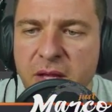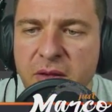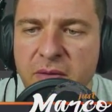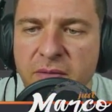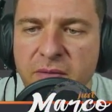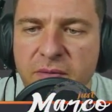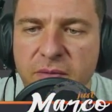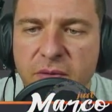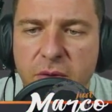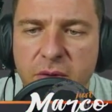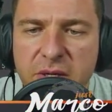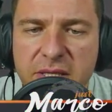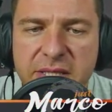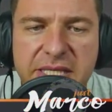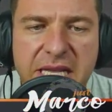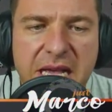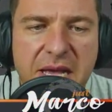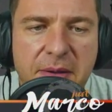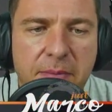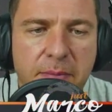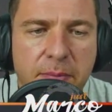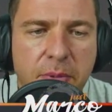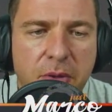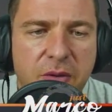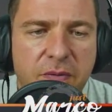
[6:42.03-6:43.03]
For
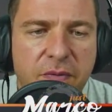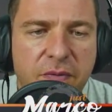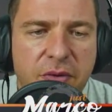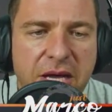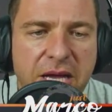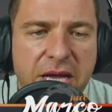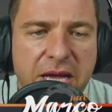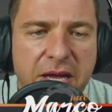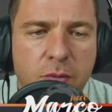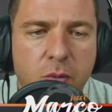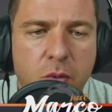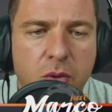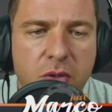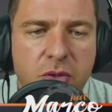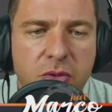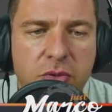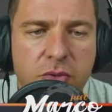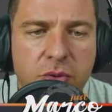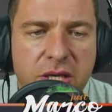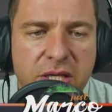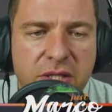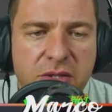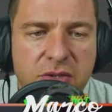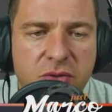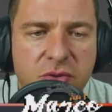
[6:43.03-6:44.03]
example, if I want
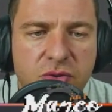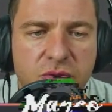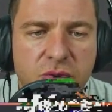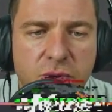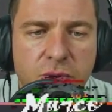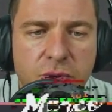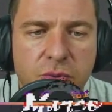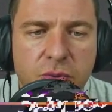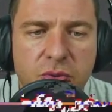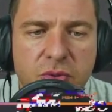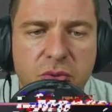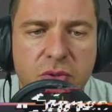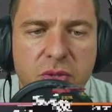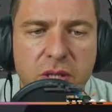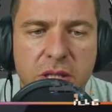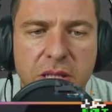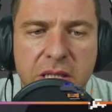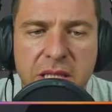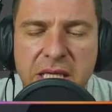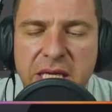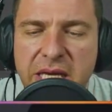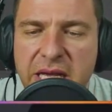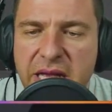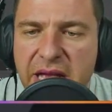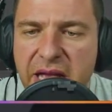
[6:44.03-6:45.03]
to extrude
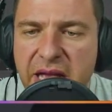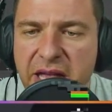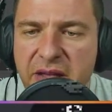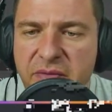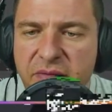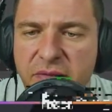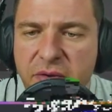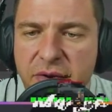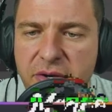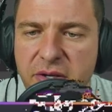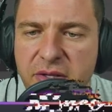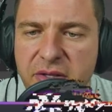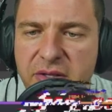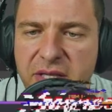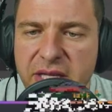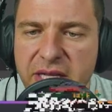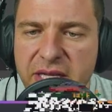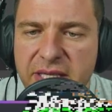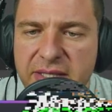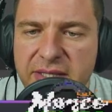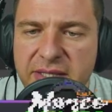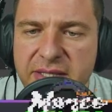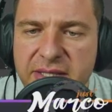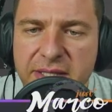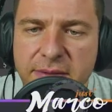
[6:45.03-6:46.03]
a
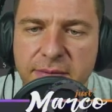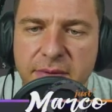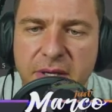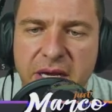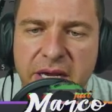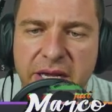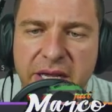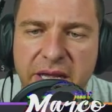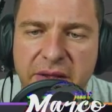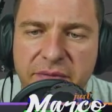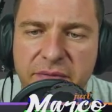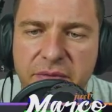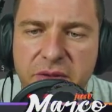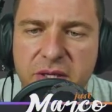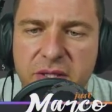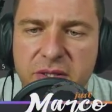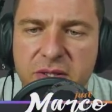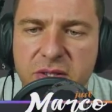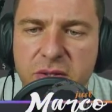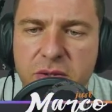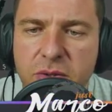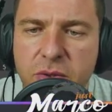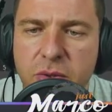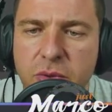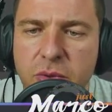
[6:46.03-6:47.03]
vertex, I have
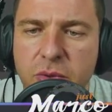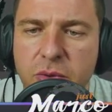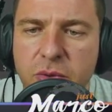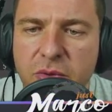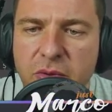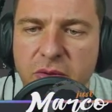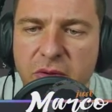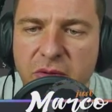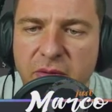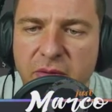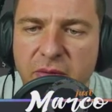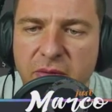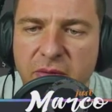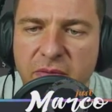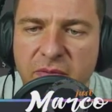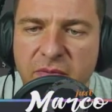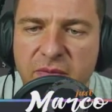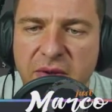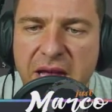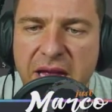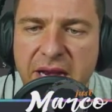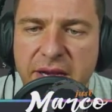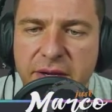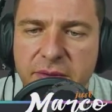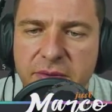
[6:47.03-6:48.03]
these two
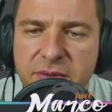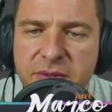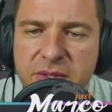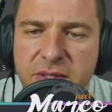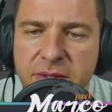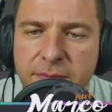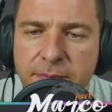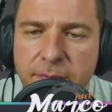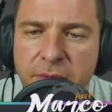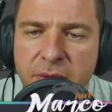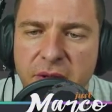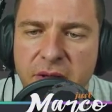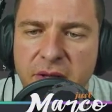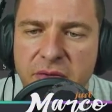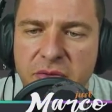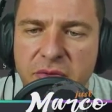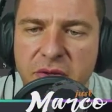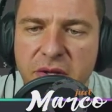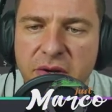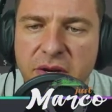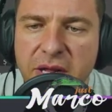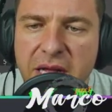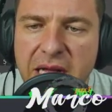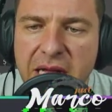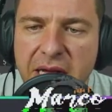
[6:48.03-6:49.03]
values.
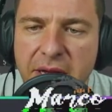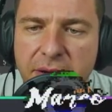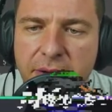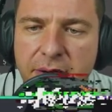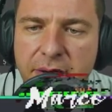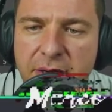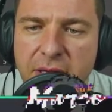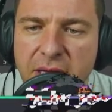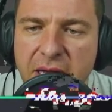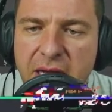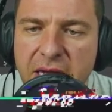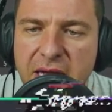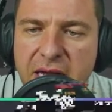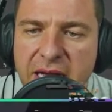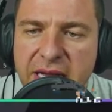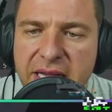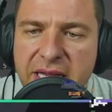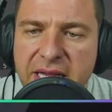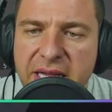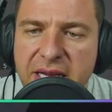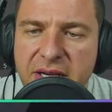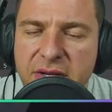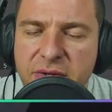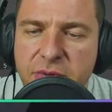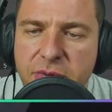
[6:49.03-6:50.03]
There are, I
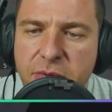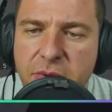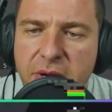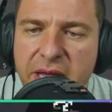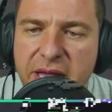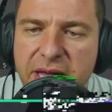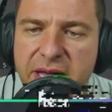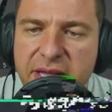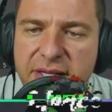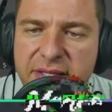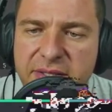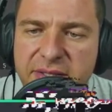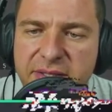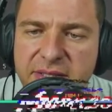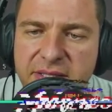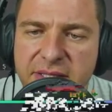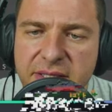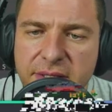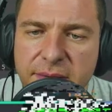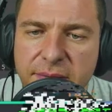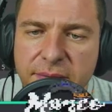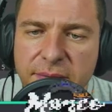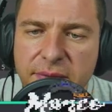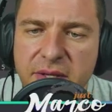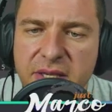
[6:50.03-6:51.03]
can raise
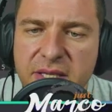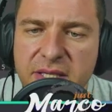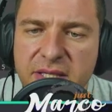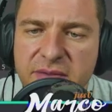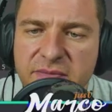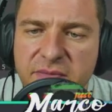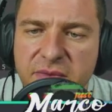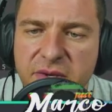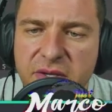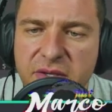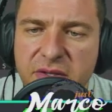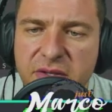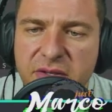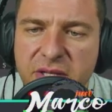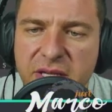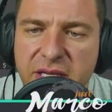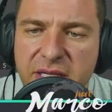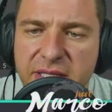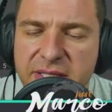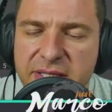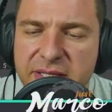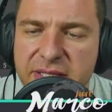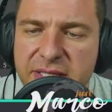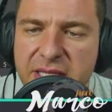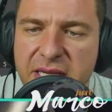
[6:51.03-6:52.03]
this
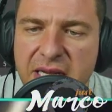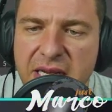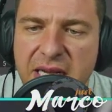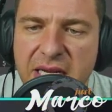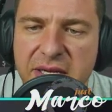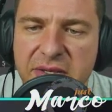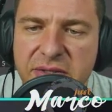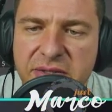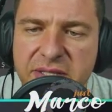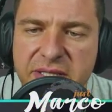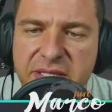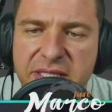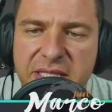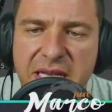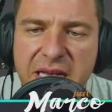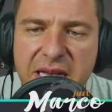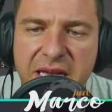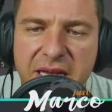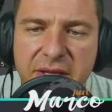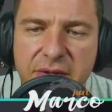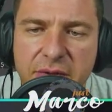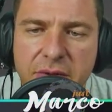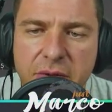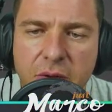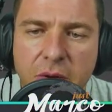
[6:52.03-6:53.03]
vertex
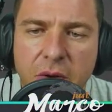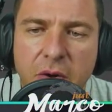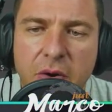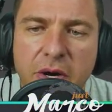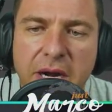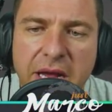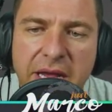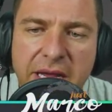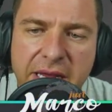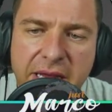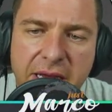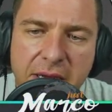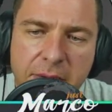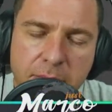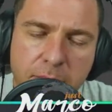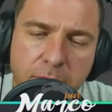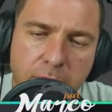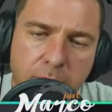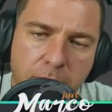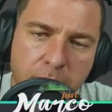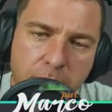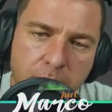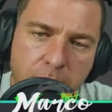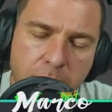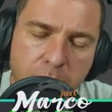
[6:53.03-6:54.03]
outside, or I can
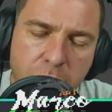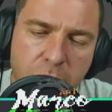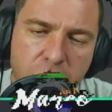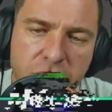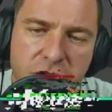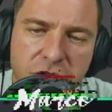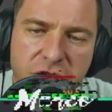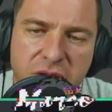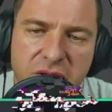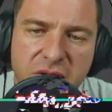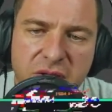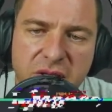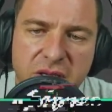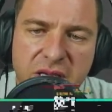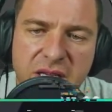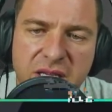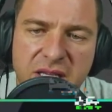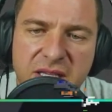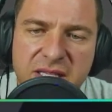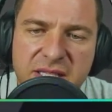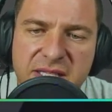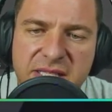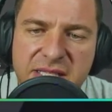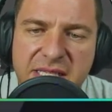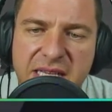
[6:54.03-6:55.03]
push it
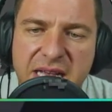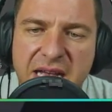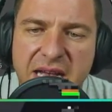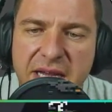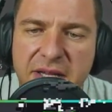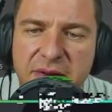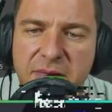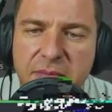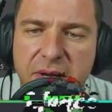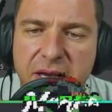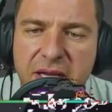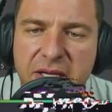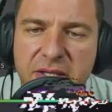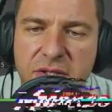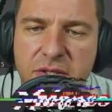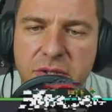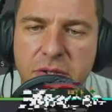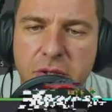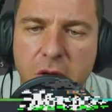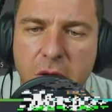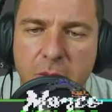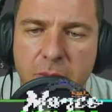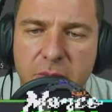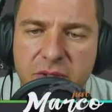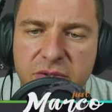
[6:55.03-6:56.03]
inside my
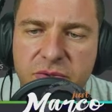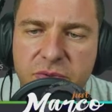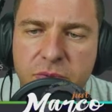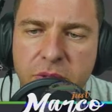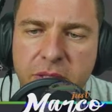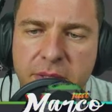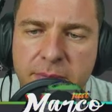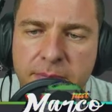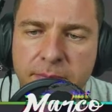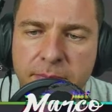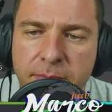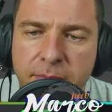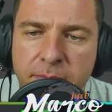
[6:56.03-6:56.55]
geometry.